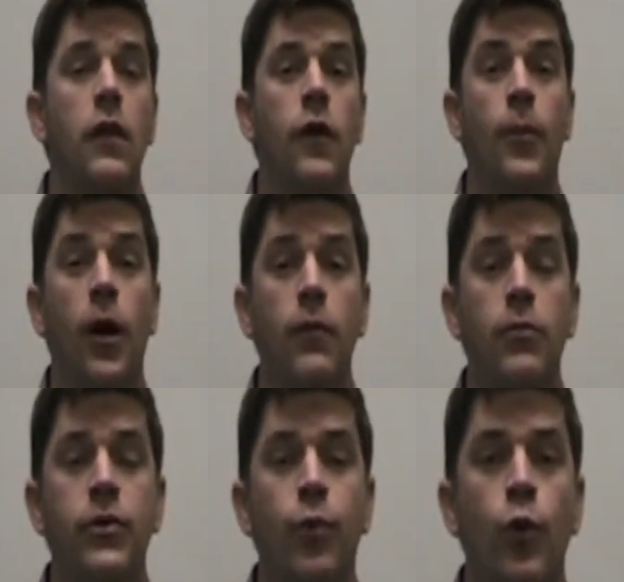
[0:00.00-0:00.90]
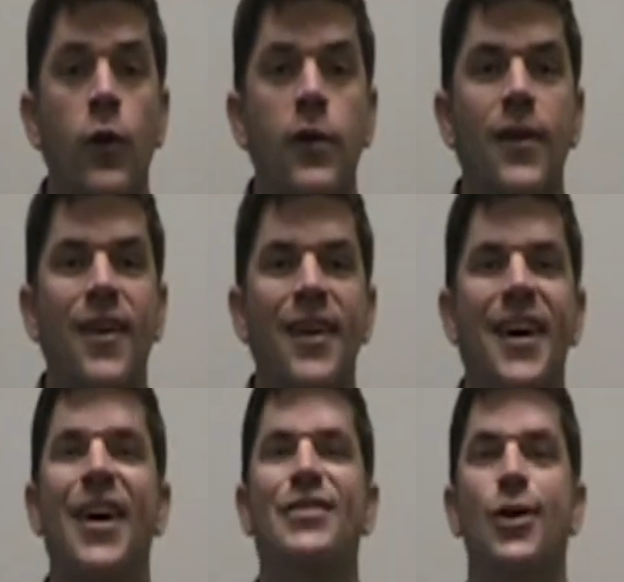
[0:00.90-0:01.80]
they're probably bored. Okay,
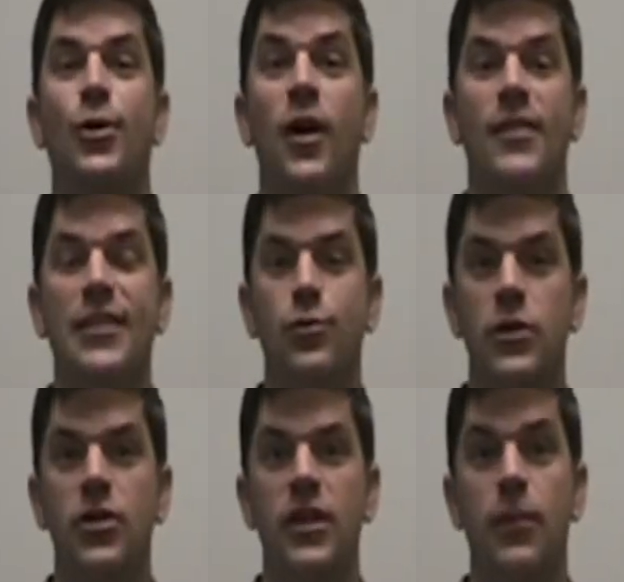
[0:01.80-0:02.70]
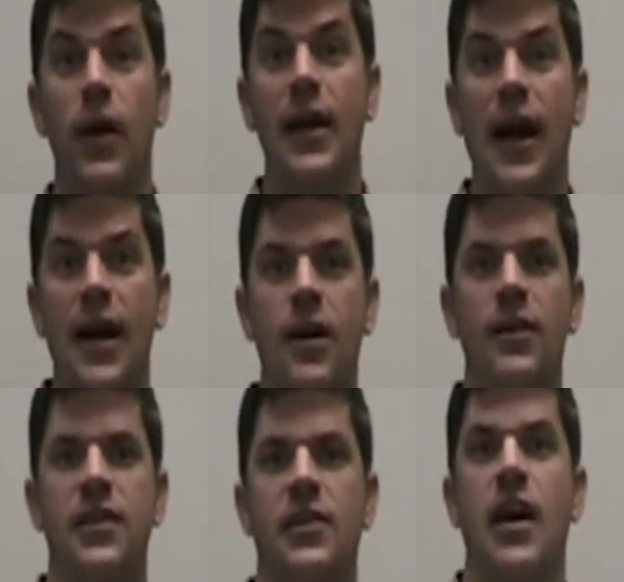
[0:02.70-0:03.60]
so that's where you need to make eye
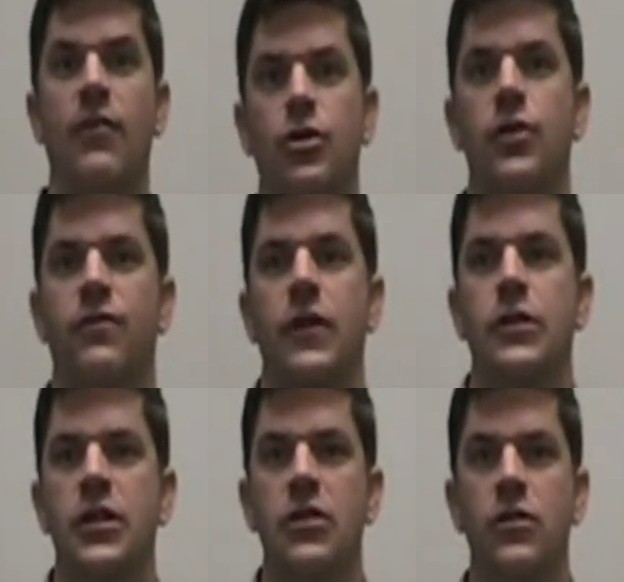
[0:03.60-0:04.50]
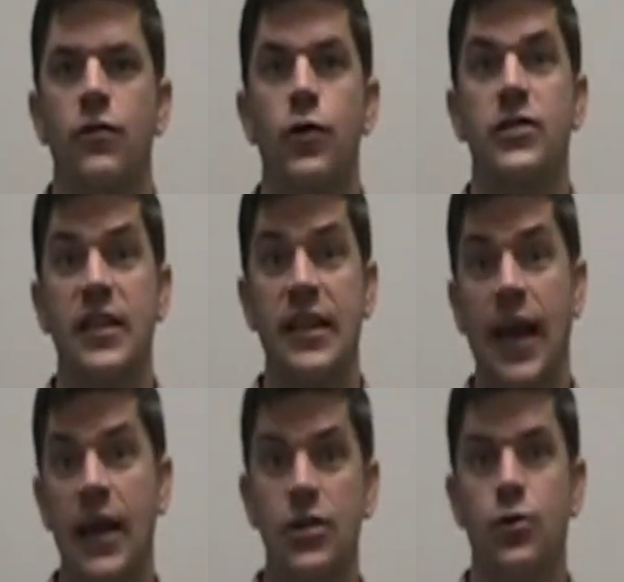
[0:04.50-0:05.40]
contact, have a good feeling in your voice,
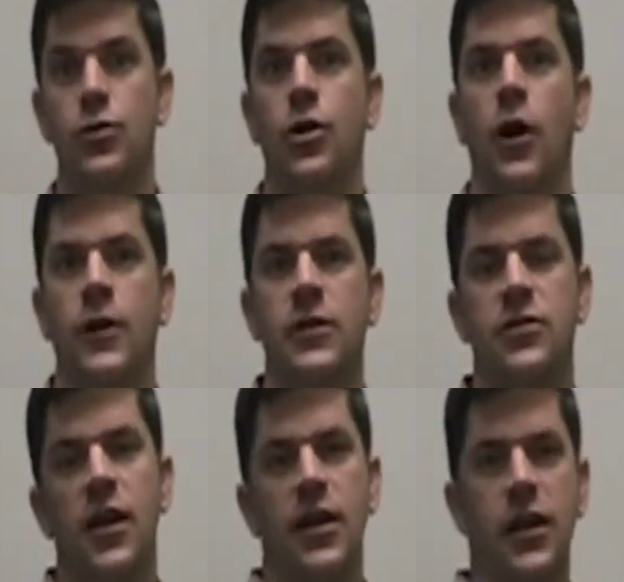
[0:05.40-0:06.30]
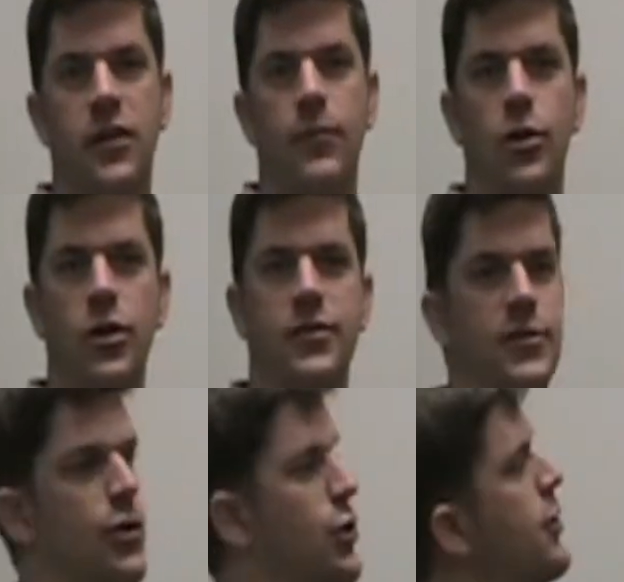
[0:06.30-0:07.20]
engage with your audience, get them to
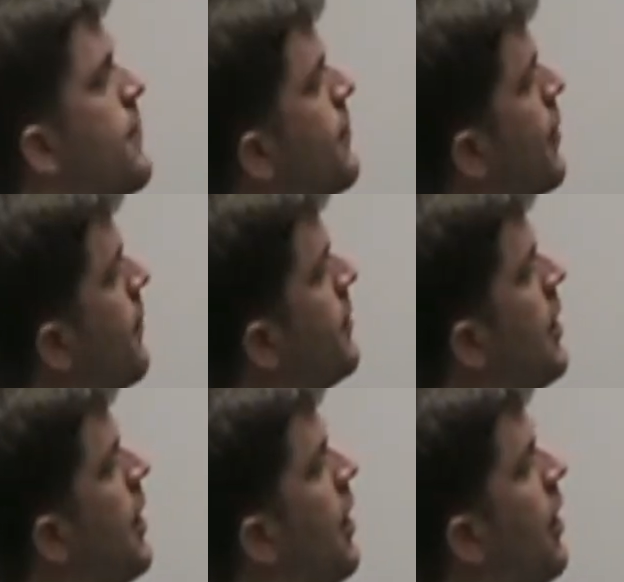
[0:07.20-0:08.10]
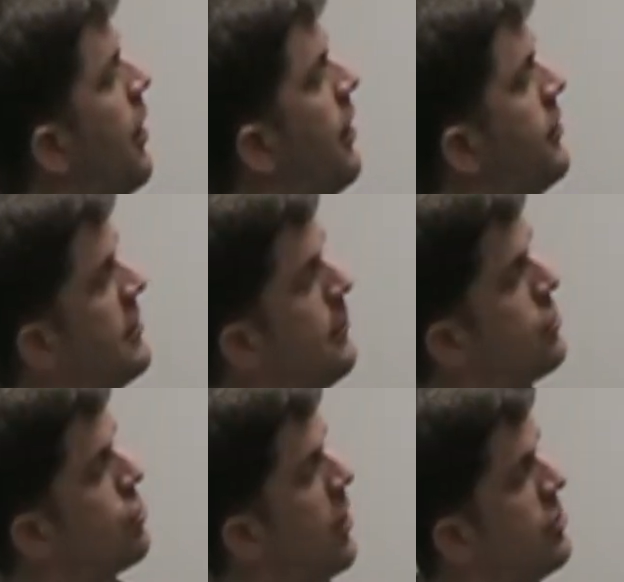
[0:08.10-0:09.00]
listen to you.
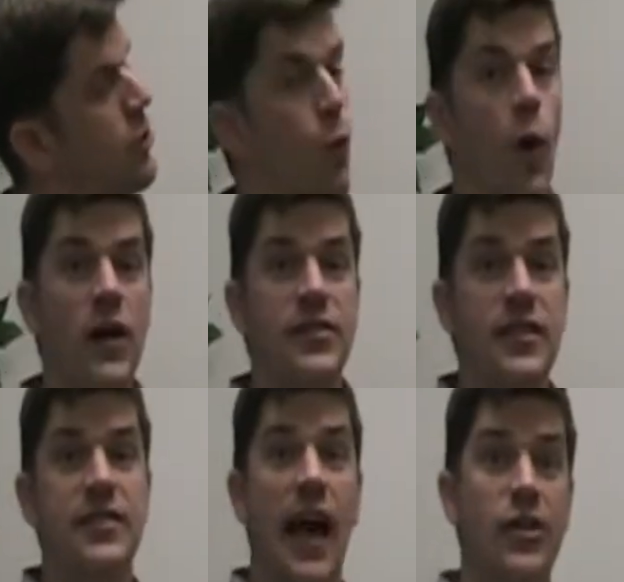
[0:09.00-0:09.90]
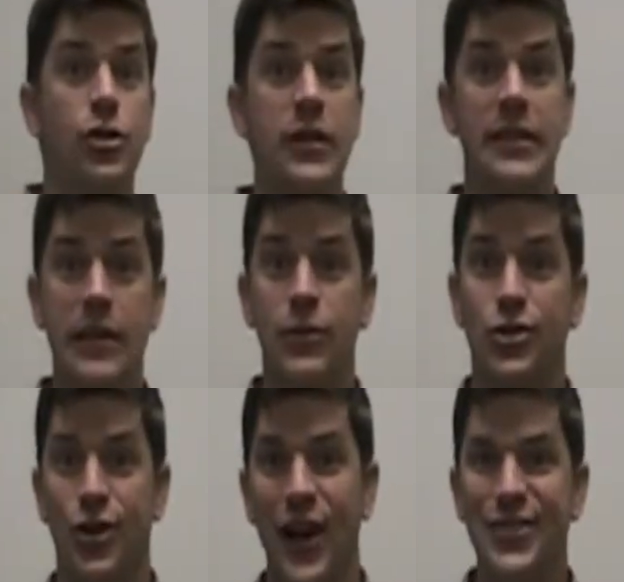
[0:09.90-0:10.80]
Demonstration. Was this actually a
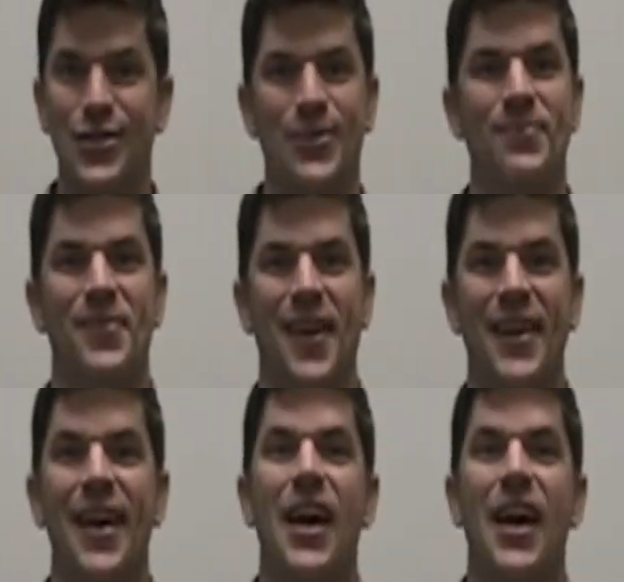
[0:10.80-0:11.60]
demonstration? Okay.